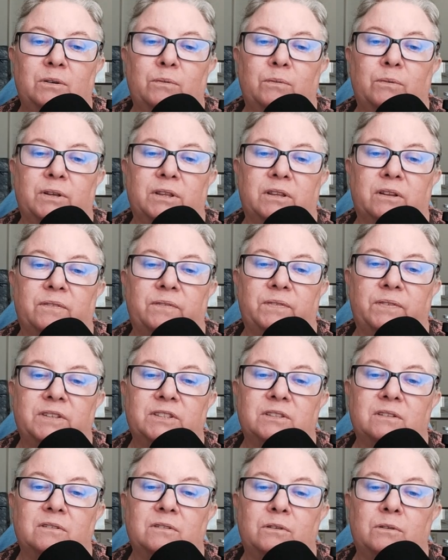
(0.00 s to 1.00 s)
with the
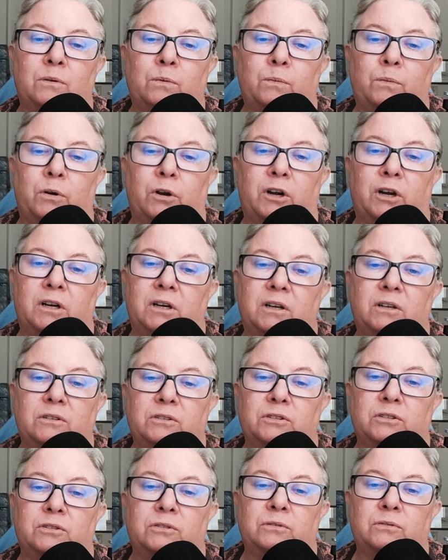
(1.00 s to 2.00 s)
physical work
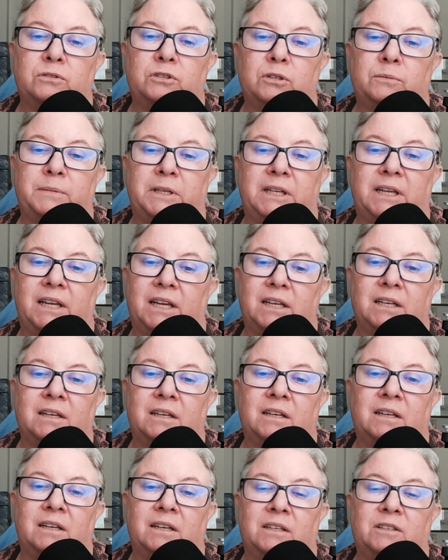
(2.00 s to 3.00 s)
due to
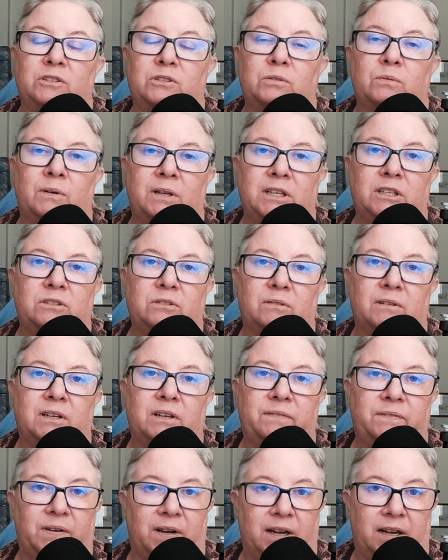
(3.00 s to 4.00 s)
begin in
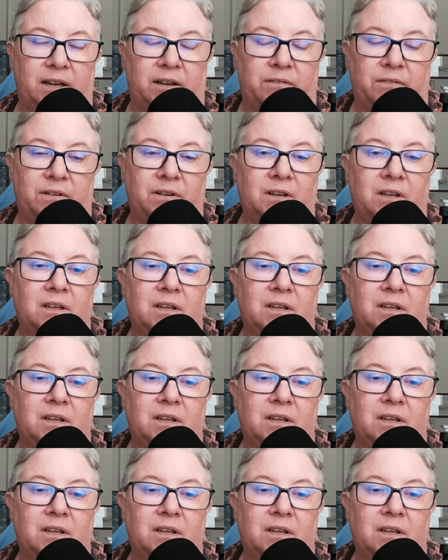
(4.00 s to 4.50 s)
2025.